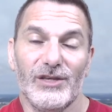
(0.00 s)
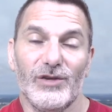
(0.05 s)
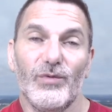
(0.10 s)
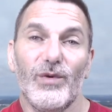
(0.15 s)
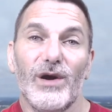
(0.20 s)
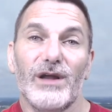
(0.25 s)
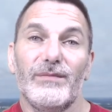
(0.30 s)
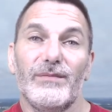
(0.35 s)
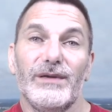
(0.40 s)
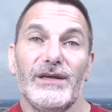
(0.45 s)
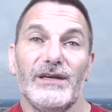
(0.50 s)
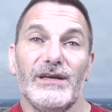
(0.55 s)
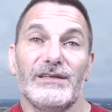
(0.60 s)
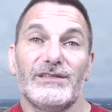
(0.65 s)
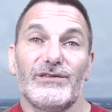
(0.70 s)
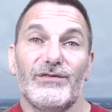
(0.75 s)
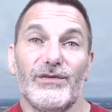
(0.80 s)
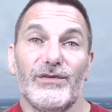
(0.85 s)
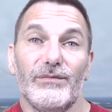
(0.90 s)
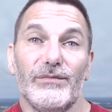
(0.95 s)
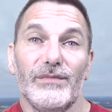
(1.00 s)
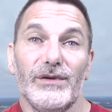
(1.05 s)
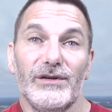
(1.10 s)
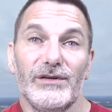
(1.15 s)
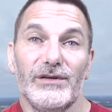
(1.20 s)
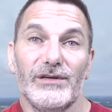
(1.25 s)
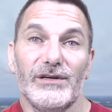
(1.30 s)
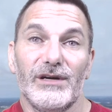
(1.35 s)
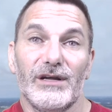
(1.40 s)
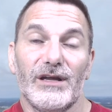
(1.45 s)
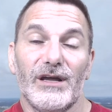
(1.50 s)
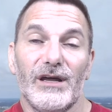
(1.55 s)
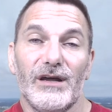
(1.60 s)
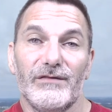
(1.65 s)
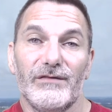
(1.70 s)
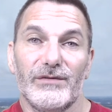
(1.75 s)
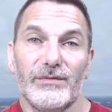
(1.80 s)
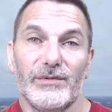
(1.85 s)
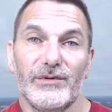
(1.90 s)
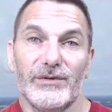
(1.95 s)
You want to be as familiar and
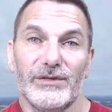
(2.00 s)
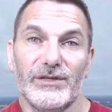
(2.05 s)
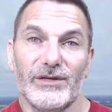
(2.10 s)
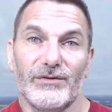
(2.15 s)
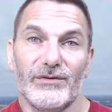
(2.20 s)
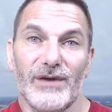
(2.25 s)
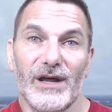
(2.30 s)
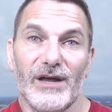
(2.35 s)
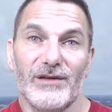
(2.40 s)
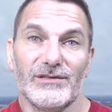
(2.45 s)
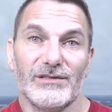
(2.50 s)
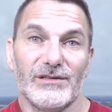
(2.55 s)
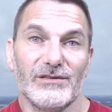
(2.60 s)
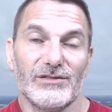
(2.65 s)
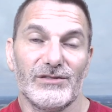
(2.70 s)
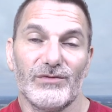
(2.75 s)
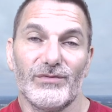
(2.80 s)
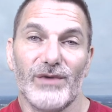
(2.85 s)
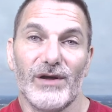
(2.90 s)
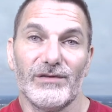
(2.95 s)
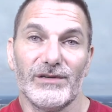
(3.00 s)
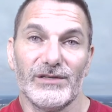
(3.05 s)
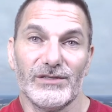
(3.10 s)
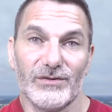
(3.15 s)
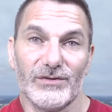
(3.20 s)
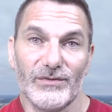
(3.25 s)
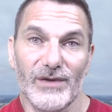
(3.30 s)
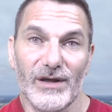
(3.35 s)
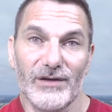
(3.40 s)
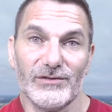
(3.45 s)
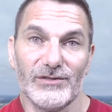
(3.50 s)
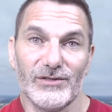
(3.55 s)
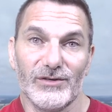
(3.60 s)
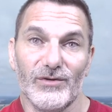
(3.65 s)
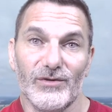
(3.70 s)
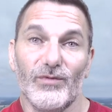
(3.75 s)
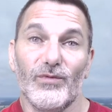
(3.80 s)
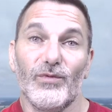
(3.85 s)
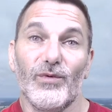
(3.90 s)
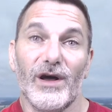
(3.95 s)
comfortable with the grounds and surroundings around
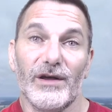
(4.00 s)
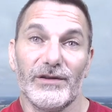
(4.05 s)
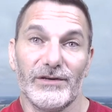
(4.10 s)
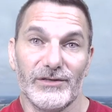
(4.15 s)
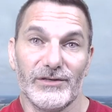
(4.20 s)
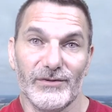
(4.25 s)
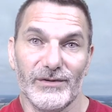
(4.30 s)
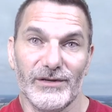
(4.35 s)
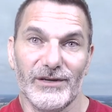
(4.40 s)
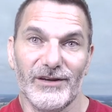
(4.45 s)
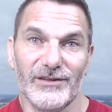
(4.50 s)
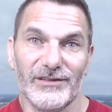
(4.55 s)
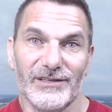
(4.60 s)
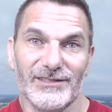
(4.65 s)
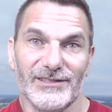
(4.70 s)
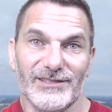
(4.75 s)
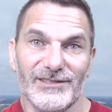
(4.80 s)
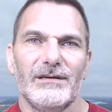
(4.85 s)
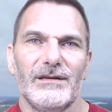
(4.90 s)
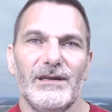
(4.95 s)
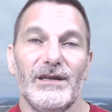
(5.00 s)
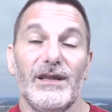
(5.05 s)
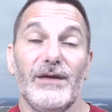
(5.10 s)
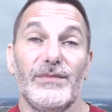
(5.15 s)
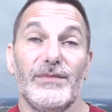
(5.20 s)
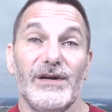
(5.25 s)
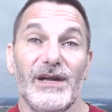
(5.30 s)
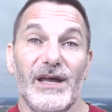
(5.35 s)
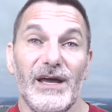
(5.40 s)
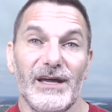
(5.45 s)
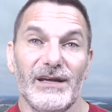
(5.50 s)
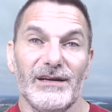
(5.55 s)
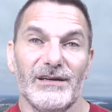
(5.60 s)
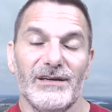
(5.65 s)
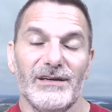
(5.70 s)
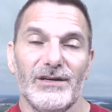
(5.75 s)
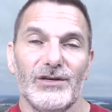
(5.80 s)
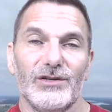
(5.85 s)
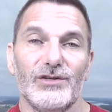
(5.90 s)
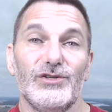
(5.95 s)
you while you're doing all this. Number nine,
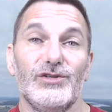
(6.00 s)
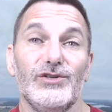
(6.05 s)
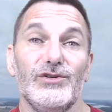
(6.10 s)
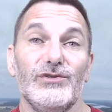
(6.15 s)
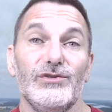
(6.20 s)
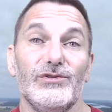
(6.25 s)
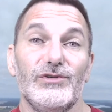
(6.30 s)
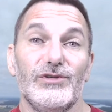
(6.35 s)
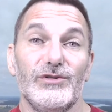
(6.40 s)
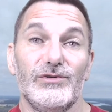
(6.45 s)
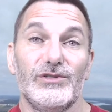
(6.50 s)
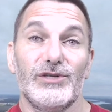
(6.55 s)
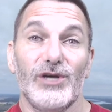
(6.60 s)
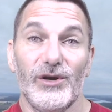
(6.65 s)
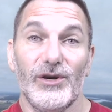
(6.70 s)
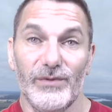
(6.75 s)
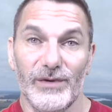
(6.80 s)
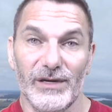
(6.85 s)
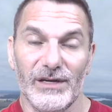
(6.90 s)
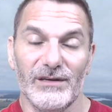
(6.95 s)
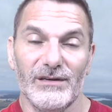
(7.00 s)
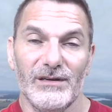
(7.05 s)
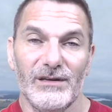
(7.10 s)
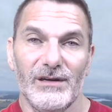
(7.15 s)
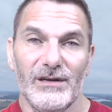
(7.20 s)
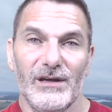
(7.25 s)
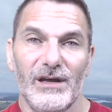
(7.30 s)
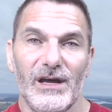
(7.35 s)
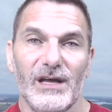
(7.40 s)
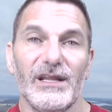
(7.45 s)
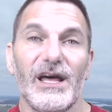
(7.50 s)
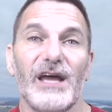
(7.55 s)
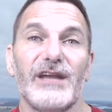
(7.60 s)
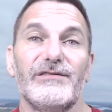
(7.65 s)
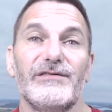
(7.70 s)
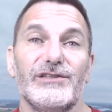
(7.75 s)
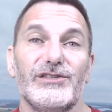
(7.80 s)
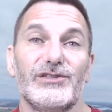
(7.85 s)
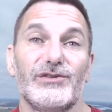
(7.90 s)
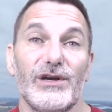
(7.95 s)
do you do towing? A lot
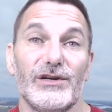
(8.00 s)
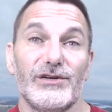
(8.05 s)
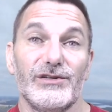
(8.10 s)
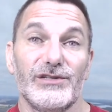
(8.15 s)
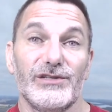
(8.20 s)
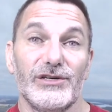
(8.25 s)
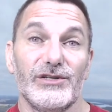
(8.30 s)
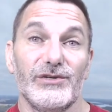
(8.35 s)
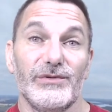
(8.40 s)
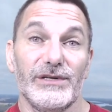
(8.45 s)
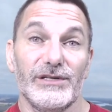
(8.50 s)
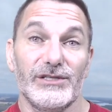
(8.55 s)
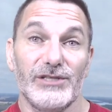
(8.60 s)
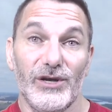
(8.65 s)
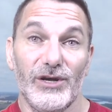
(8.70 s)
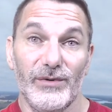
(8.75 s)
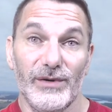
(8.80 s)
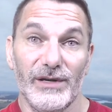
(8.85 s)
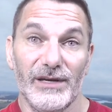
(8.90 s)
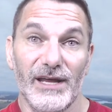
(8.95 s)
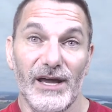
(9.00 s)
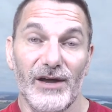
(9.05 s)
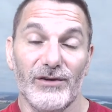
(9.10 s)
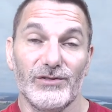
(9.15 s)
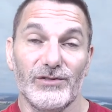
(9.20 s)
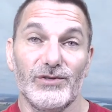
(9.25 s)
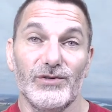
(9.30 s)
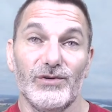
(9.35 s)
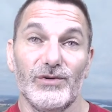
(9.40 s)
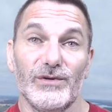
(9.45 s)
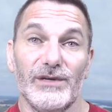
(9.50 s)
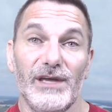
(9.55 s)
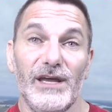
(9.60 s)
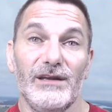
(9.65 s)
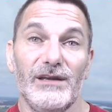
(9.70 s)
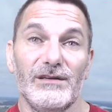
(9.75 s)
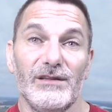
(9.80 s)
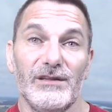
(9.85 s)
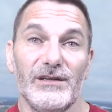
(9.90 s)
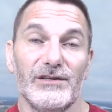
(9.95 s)
of instructors are doing towing now to
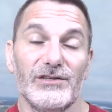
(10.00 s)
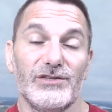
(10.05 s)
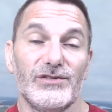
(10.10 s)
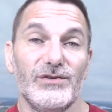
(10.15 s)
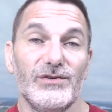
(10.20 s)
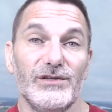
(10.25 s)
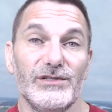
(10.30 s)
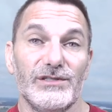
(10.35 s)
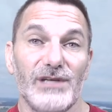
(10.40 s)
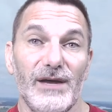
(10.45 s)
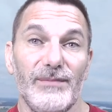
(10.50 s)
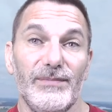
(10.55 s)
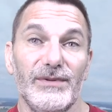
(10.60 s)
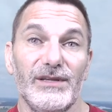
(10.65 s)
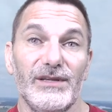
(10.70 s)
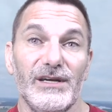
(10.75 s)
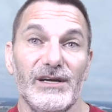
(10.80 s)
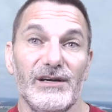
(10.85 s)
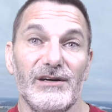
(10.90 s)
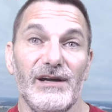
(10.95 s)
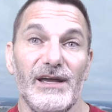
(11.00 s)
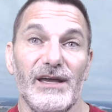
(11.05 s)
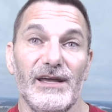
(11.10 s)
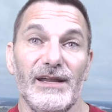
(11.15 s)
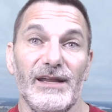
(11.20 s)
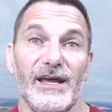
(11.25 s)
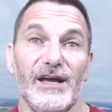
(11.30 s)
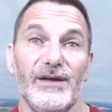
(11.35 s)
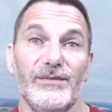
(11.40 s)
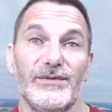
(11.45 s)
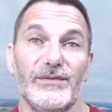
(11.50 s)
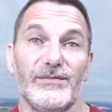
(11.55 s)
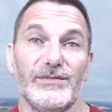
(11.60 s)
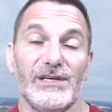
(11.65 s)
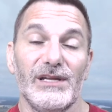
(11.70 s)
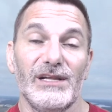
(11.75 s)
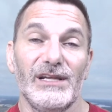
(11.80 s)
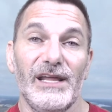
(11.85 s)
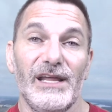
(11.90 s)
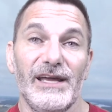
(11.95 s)
get their students up in the air and help them
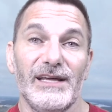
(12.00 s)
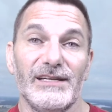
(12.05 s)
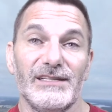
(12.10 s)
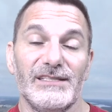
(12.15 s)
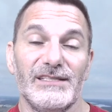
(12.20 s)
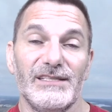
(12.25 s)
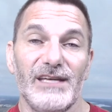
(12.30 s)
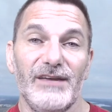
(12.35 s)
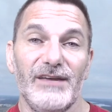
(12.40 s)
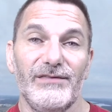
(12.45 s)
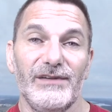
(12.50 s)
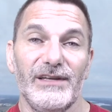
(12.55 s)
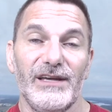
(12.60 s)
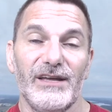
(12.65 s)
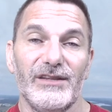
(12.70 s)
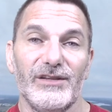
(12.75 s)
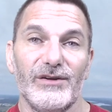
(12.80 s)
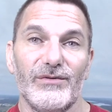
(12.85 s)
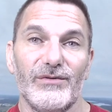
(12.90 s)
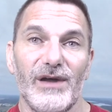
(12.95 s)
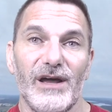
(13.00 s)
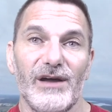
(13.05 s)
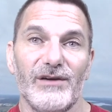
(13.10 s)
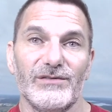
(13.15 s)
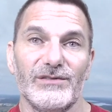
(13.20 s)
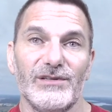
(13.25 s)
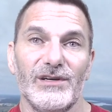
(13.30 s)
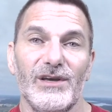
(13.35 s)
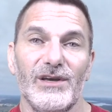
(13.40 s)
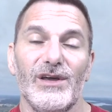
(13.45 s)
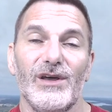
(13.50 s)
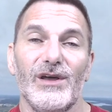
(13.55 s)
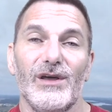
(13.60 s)
to land safely on the ground